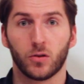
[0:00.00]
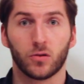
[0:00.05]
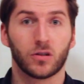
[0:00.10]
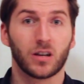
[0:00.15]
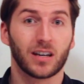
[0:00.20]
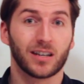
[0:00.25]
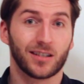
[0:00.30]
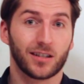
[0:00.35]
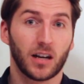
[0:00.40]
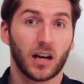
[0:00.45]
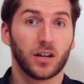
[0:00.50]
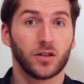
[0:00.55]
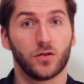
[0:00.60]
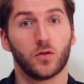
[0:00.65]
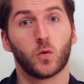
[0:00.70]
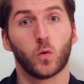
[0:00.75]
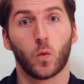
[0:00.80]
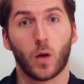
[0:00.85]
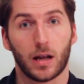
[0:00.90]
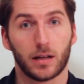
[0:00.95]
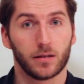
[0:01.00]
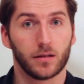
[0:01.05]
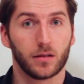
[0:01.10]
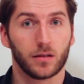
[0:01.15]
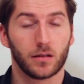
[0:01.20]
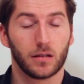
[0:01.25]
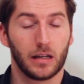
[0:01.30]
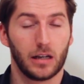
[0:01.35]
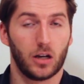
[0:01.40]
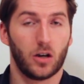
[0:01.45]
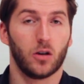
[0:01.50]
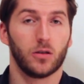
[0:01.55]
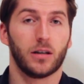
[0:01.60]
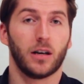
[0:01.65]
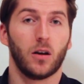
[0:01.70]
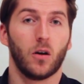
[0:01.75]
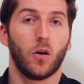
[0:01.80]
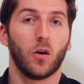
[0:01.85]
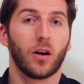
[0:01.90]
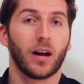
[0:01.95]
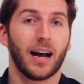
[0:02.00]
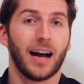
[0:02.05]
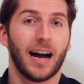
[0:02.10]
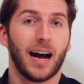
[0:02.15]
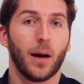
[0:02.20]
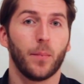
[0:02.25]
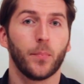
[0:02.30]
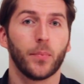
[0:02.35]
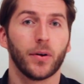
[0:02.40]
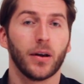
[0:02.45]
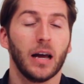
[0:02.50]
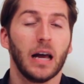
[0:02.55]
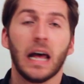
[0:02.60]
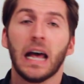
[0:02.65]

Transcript: you just change it once in HotelOga app,